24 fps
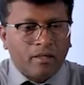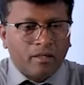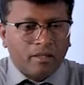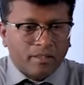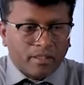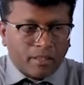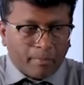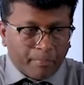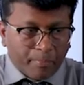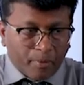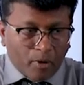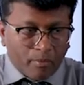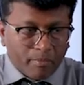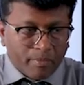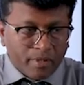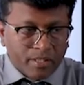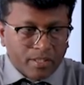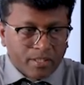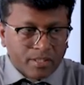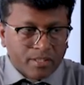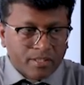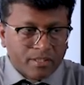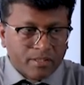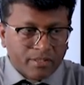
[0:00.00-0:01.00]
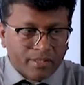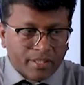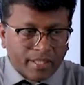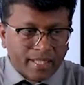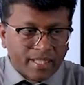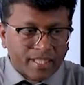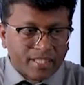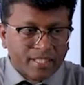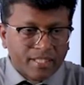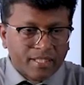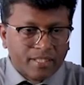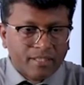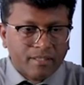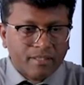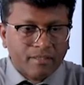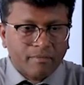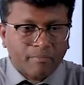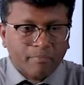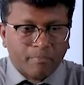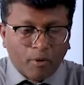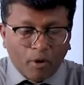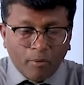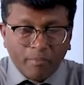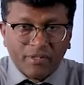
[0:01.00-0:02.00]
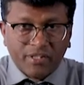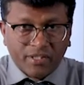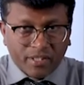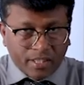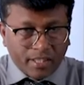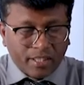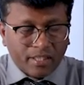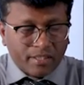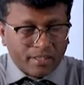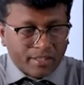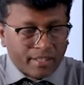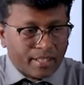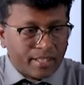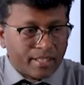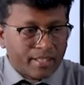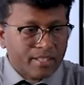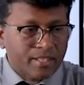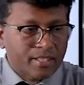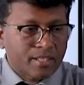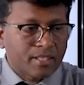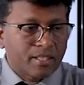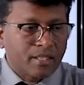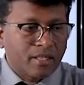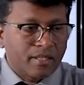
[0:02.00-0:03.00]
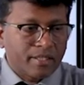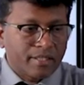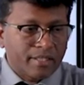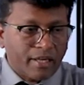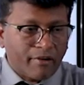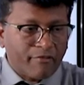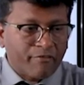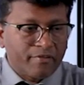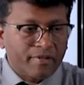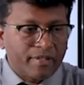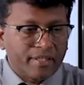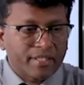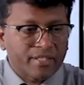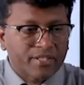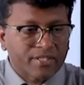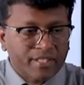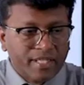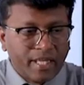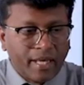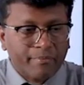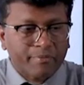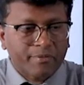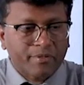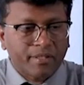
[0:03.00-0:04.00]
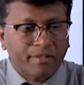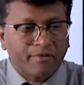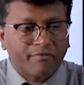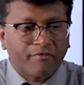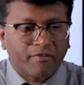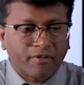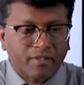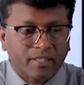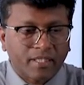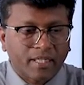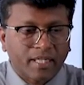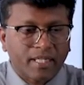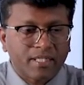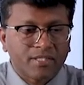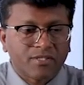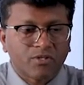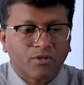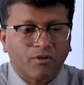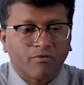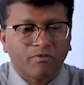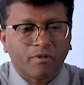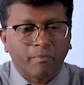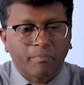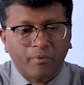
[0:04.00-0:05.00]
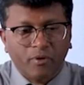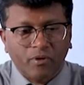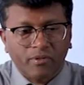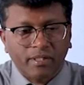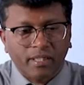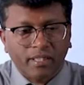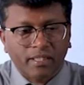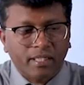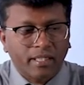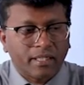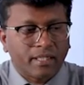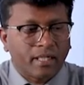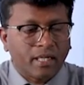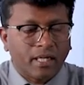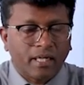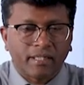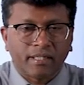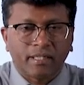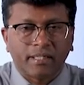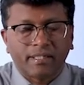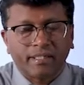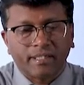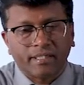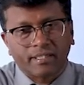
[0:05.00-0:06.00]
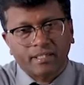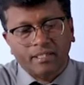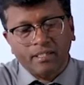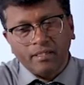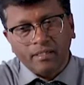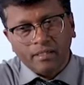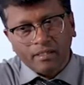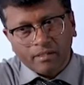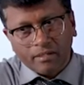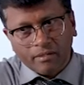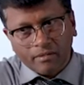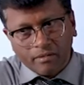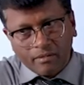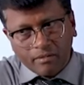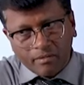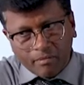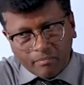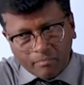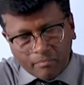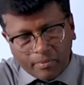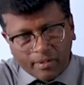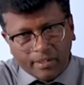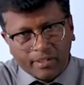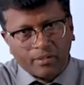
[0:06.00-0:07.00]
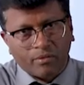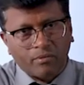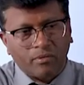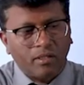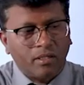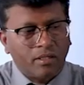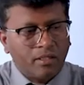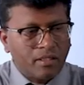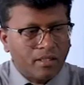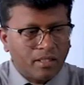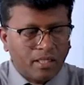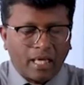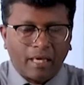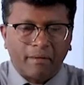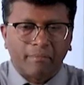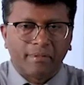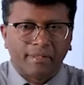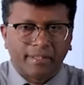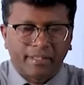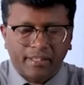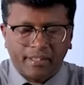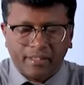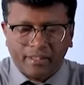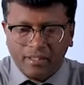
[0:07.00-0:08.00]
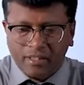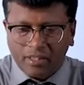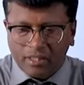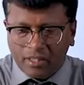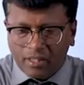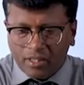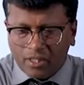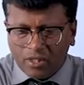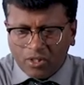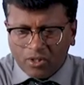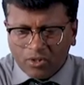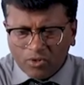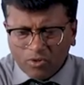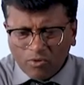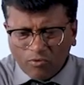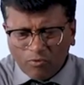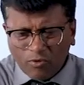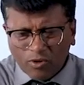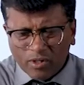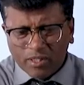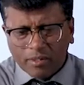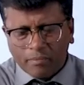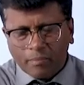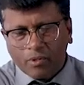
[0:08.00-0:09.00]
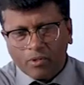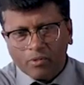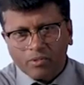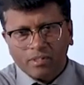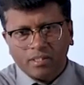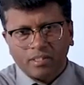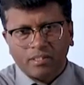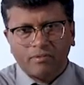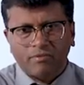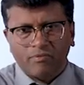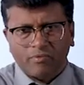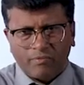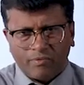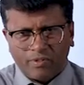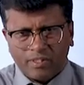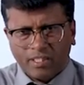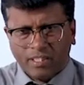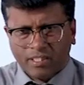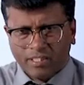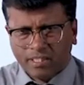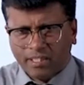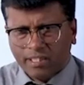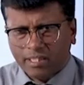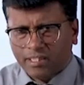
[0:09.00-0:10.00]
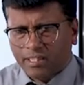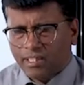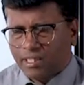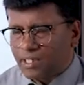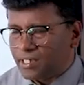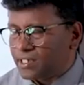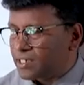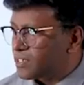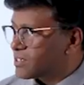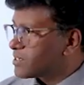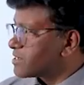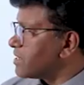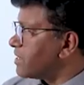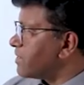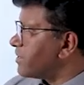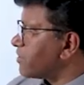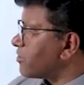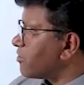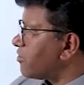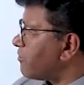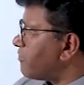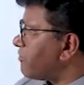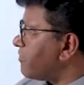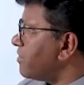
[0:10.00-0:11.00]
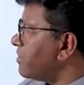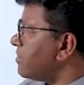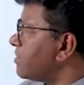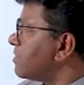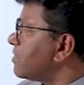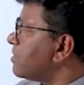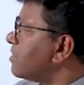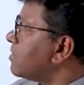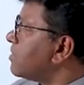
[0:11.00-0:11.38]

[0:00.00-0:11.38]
the promisee takes definite steps in furtherance of the project and undertakes a particular liability. So what about this? We just take the understanding of it.